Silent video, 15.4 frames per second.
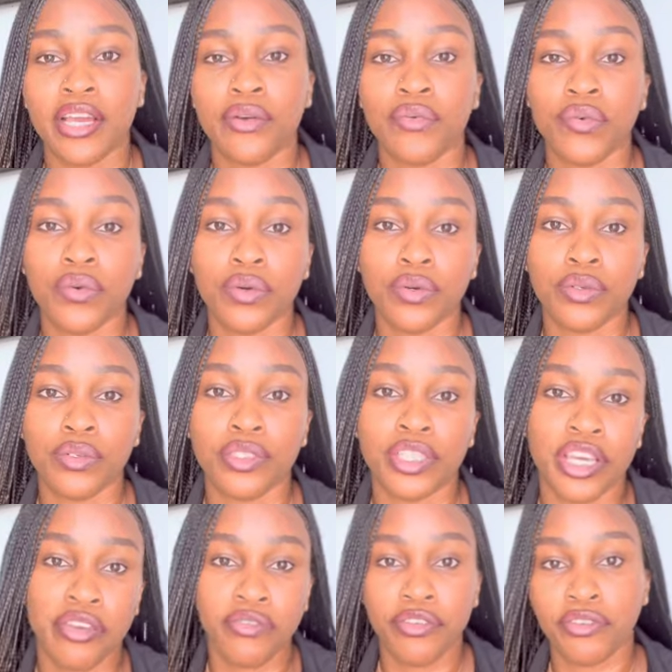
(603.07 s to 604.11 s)
they will
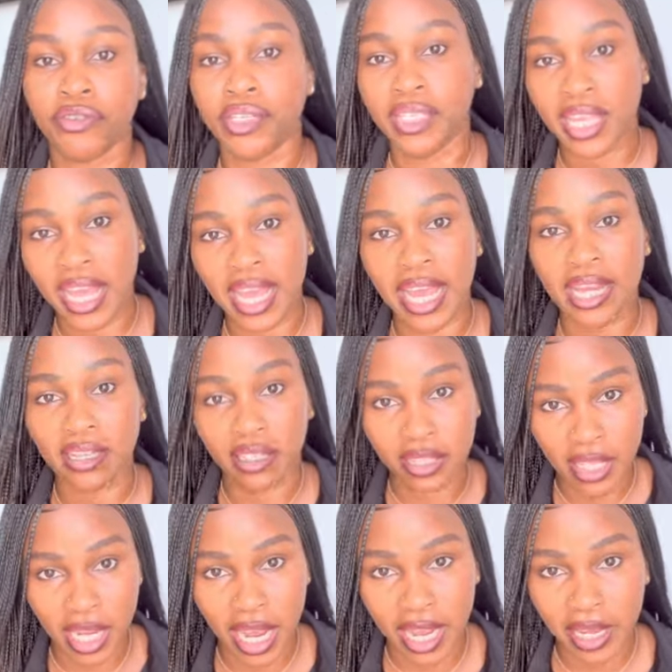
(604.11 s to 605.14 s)
give you a date and a
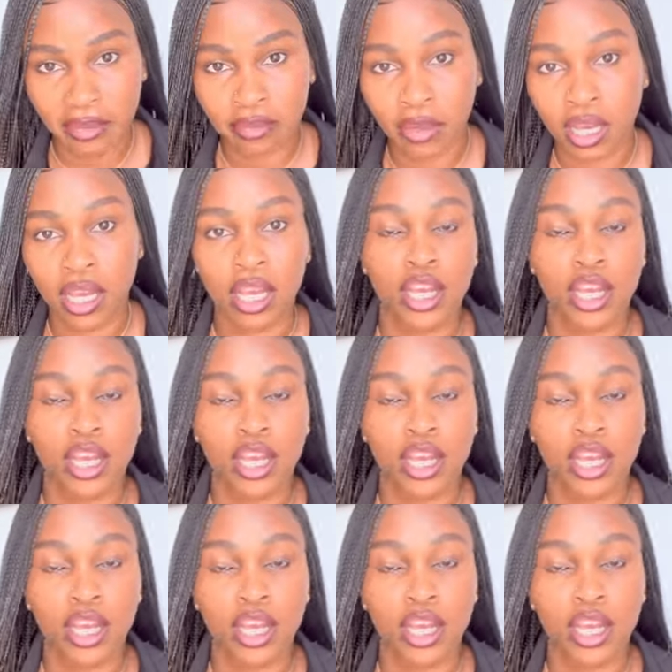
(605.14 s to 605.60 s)
time.